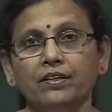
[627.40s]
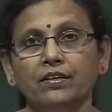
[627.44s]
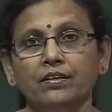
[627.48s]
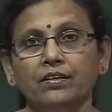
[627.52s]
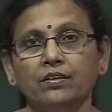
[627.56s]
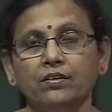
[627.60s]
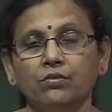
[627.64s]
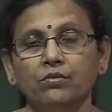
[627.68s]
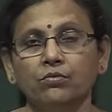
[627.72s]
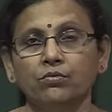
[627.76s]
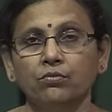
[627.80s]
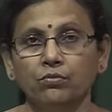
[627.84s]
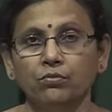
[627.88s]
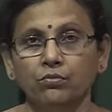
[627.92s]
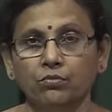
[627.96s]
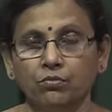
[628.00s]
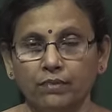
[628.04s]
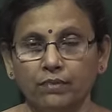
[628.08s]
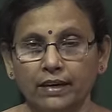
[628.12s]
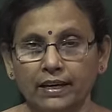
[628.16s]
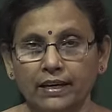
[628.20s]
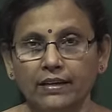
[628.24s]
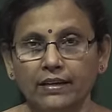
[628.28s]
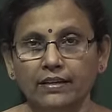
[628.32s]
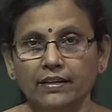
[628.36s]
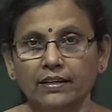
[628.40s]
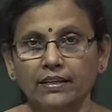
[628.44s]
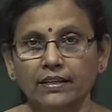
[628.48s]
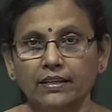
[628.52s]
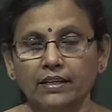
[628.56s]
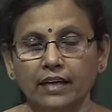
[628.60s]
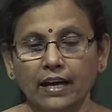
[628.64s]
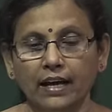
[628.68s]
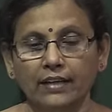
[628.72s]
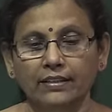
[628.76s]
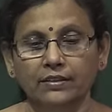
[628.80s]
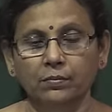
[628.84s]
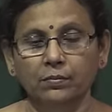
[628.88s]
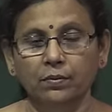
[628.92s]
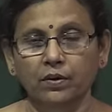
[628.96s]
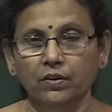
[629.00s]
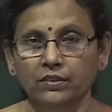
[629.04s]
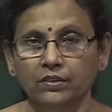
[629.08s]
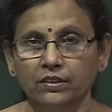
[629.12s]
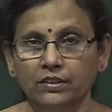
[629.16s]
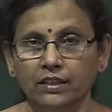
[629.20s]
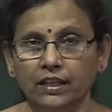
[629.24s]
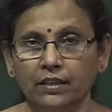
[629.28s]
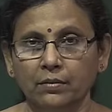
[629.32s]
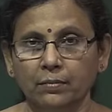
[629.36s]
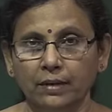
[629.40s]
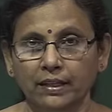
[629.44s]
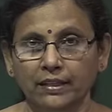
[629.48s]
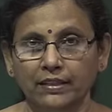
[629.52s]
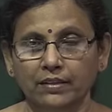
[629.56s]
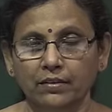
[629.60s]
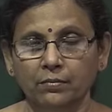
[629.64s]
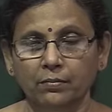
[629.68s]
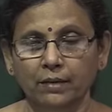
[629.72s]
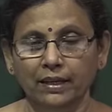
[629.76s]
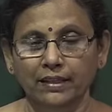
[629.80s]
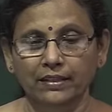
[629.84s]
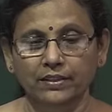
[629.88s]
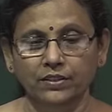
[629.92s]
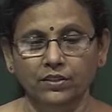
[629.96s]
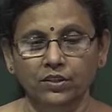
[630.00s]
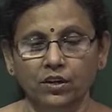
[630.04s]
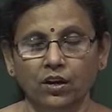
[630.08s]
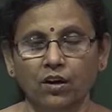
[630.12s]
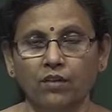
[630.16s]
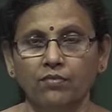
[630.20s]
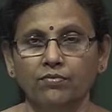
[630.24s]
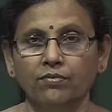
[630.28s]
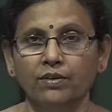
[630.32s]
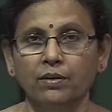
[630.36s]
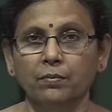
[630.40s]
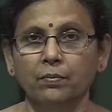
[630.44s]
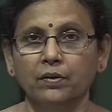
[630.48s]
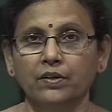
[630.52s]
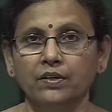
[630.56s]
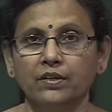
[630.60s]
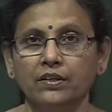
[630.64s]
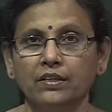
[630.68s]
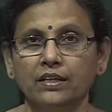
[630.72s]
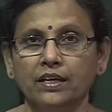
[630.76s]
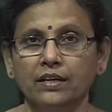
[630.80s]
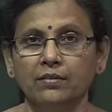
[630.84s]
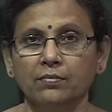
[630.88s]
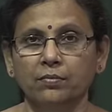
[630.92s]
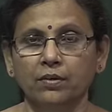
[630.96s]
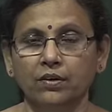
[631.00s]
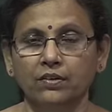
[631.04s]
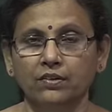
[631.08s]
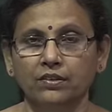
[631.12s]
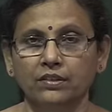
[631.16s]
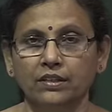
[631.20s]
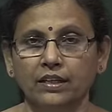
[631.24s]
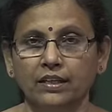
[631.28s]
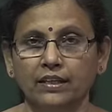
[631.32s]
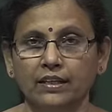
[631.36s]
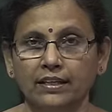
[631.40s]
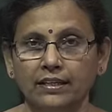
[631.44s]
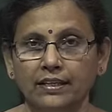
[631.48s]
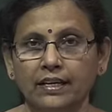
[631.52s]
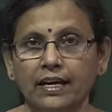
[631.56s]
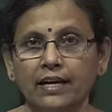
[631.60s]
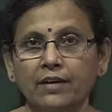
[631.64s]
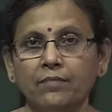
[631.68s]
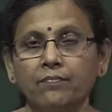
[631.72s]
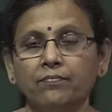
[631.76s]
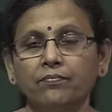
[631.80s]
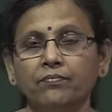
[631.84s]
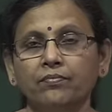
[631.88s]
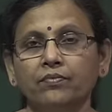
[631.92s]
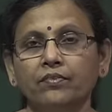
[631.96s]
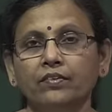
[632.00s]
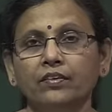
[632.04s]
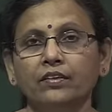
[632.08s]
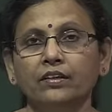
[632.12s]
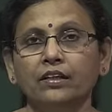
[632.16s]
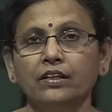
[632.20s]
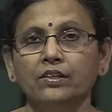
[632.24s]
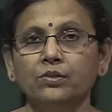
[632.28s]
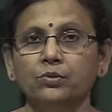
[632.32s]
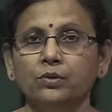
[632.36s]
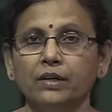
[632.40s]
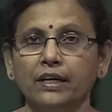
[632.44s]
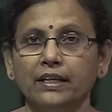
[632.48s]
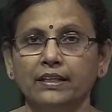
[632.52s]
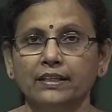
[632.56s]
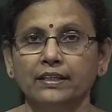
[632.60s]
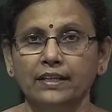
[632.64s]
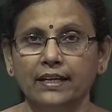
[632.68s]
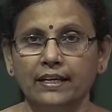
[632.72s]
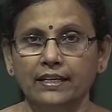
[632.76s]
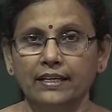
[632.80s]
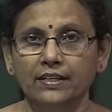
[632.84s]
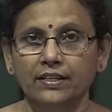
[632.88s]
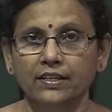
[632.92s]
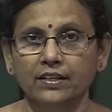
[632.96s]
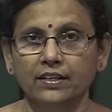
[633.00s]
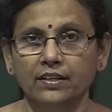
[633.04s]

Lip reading: where as a functional manager of a particular functional area, you can get